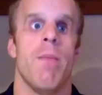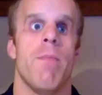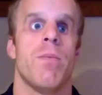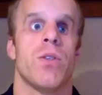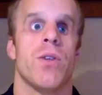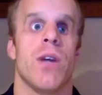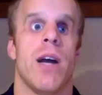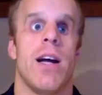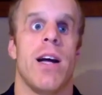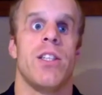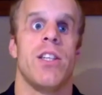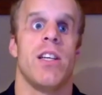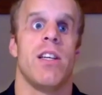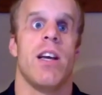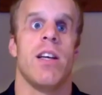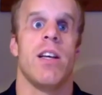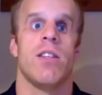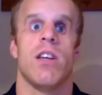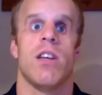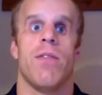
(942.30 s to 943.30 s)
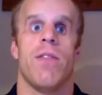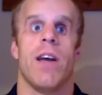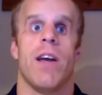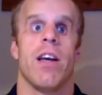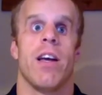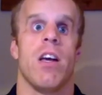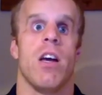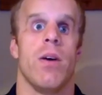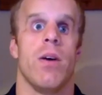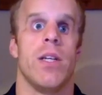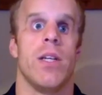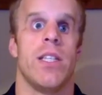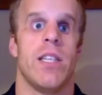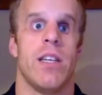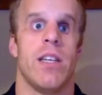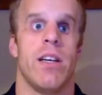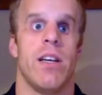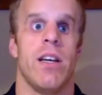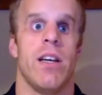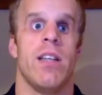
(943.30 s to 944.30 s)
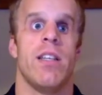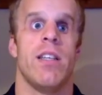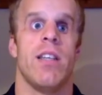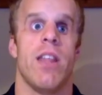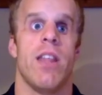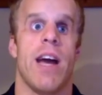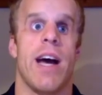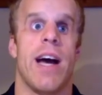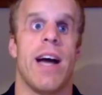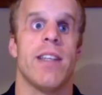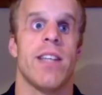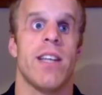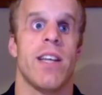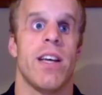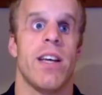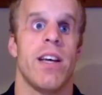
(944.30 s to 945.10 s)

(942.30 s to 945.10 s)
strategy and stuff that can go into that.